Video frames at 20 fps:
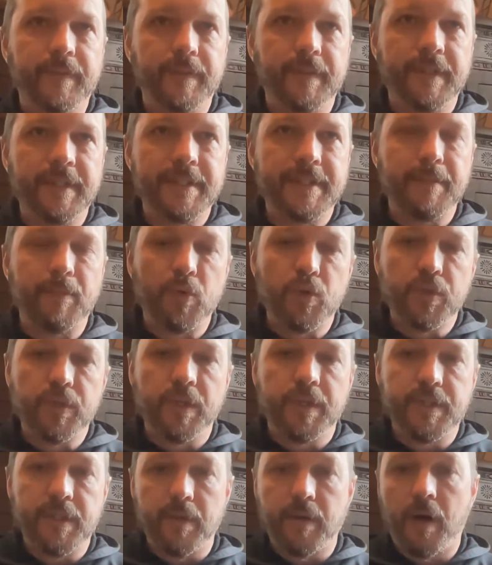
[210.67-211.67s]
it's
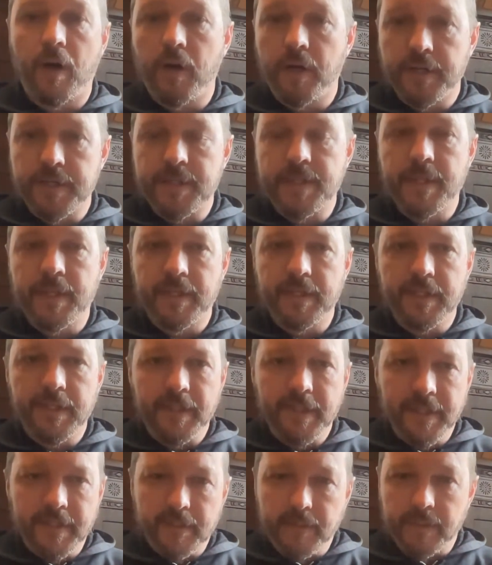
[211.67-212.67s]
the hardest thing that you
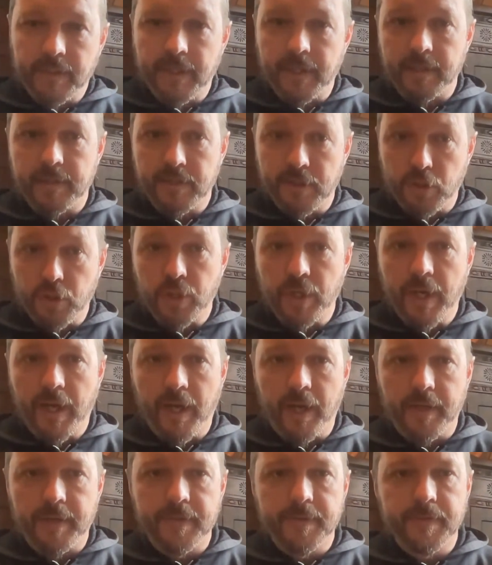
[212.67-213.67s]
need to get good
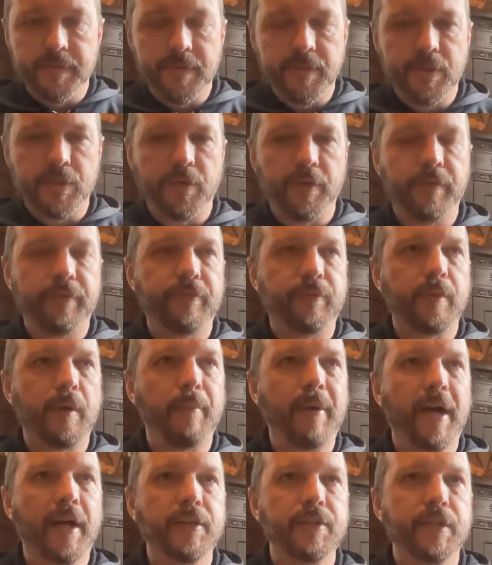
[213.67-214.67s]
at. So if,
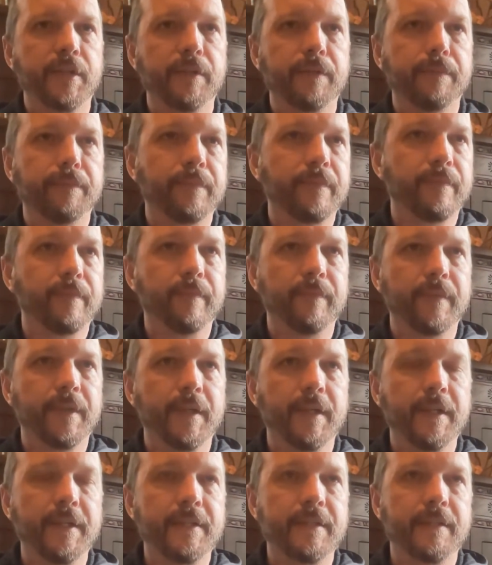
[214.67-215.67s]
imagine,
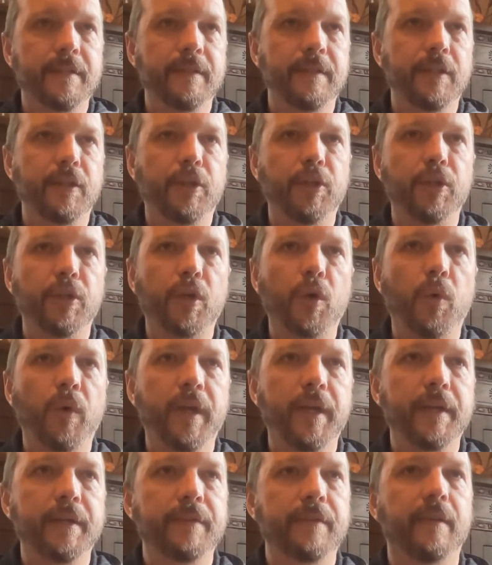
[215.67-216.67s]
it's, you could
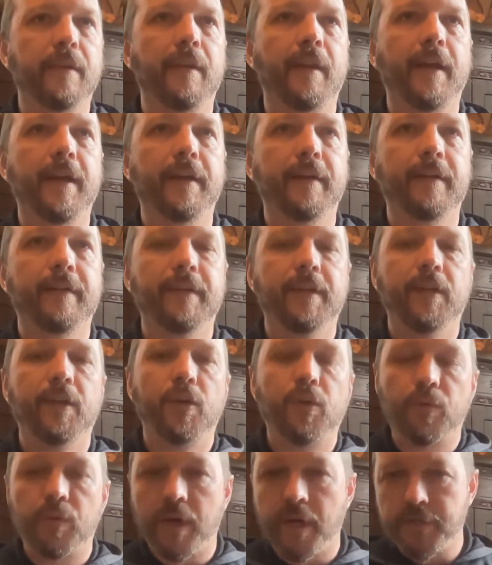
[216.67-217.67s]
equate it to like
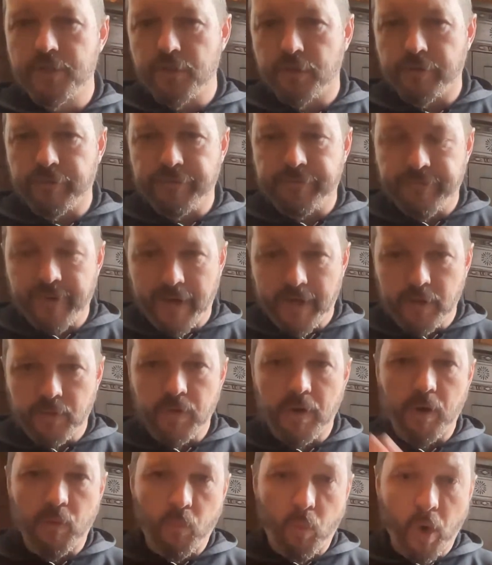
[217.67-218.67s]
Roger
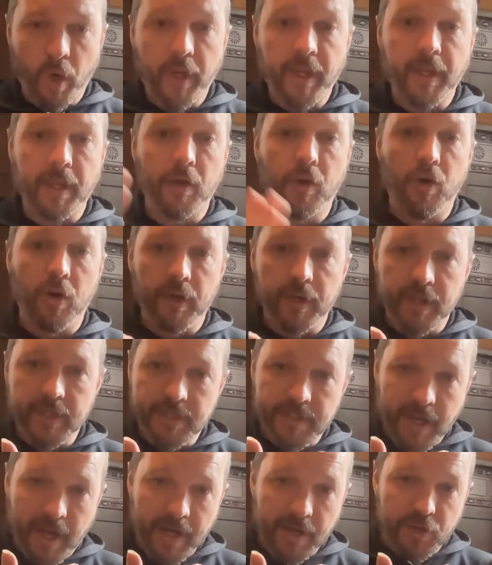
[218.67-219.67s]
Federer working on
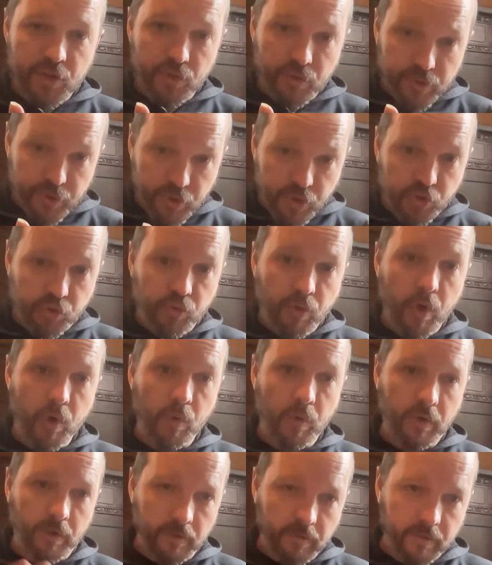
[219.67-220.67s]
his actual
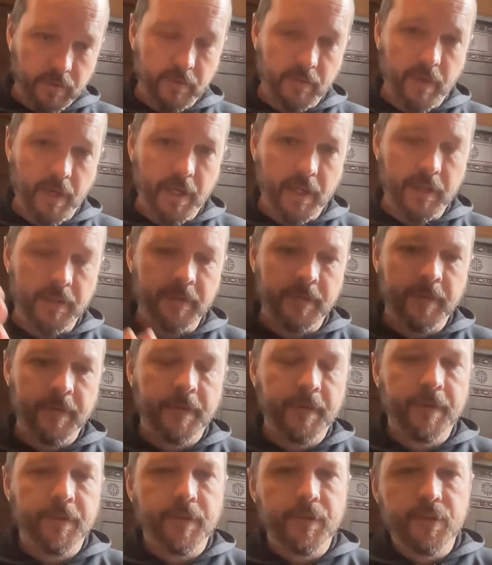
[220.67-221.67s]
stroke, right?
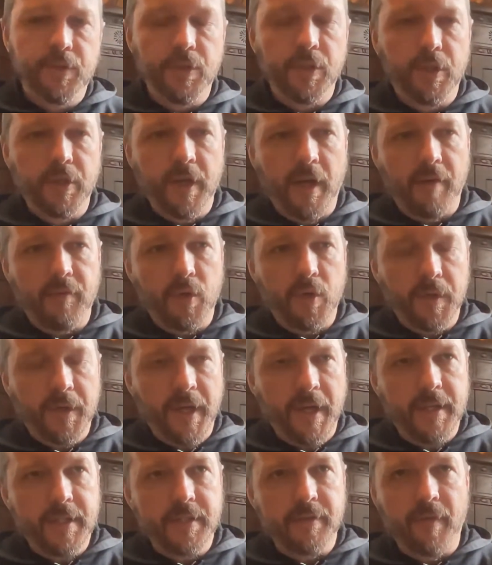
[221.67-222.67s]
So you could have all
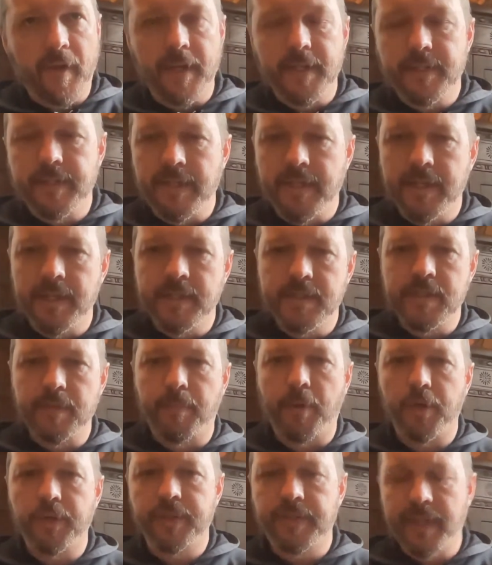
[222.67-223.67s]
kinds of ideas
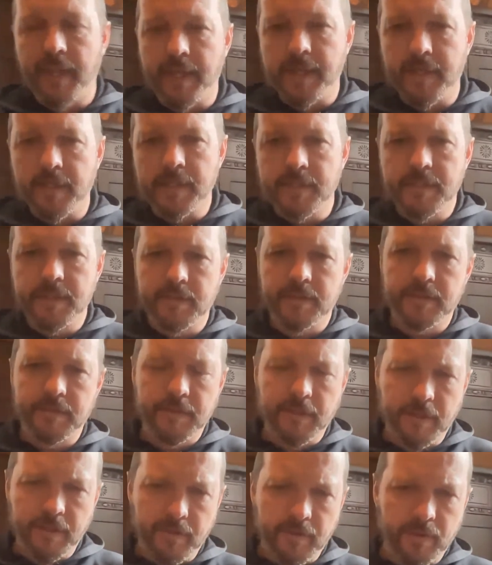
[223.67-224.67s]
about tennis,
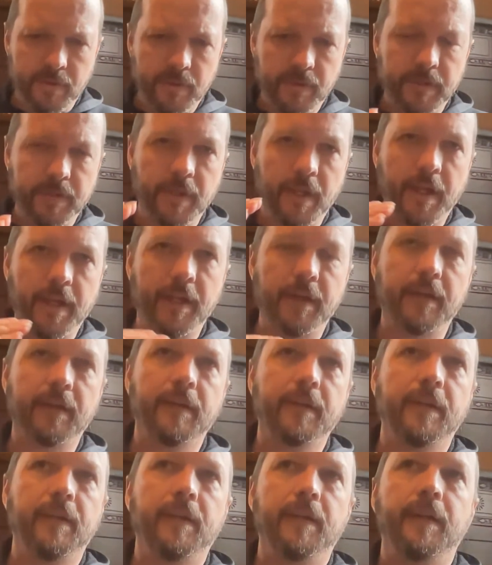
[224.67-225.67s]
and like,
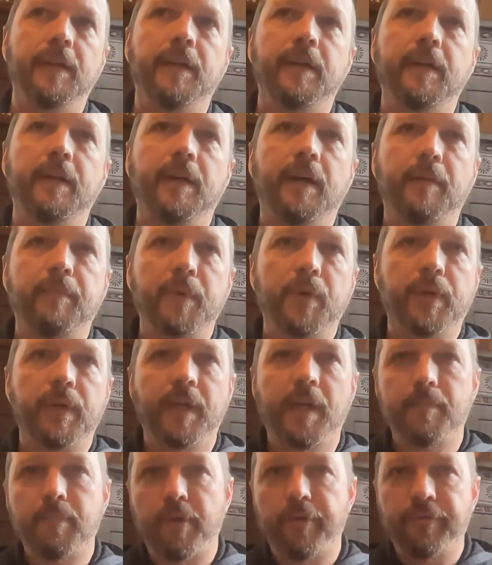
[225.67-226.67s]
I'm going to
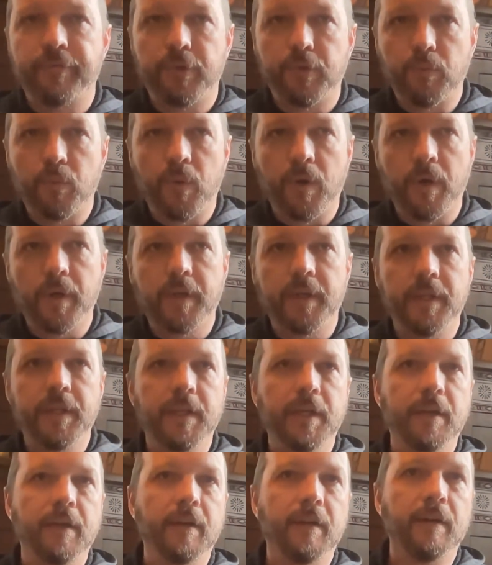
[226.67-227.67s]
get my footwork
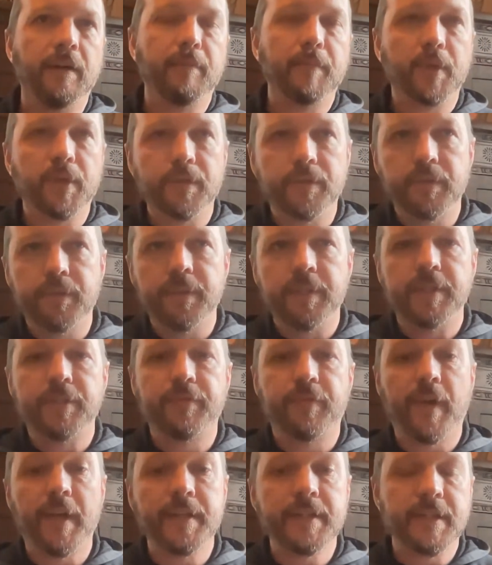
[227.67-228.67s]
here, I'm going to do these
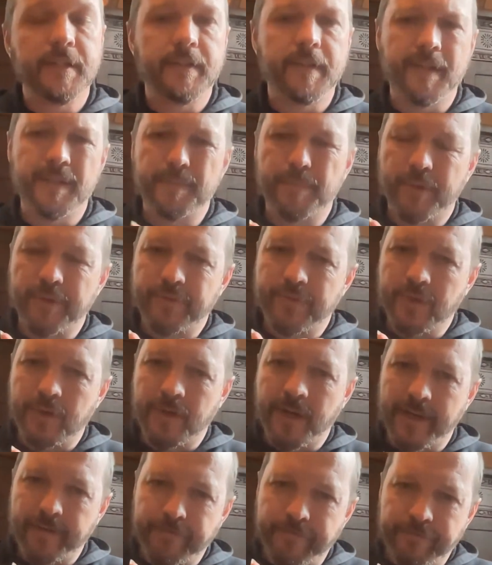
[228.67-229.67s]
fancy things, but if your
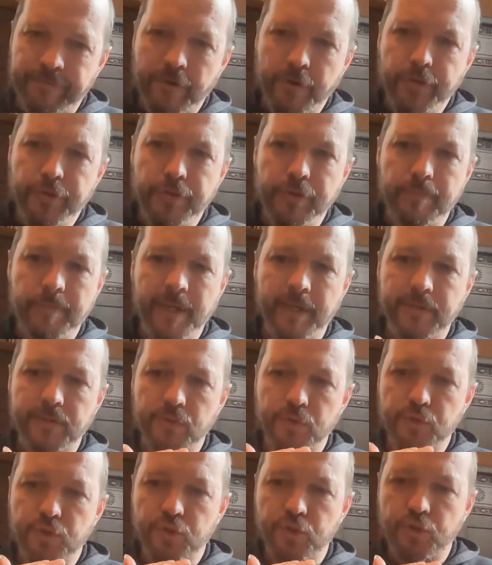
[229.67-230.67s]
like
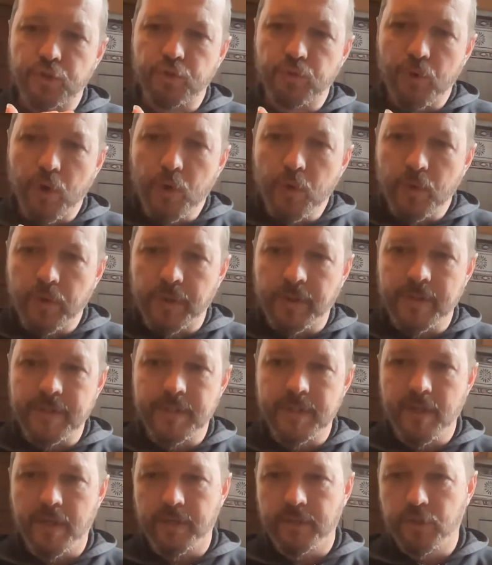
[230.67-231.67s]
fundamental stroke
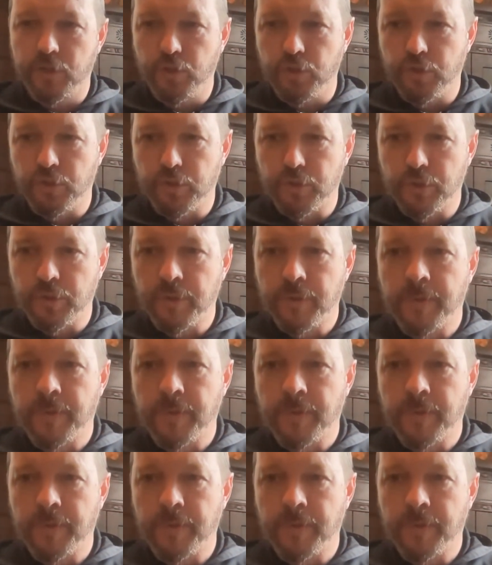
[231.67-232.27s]
is not good,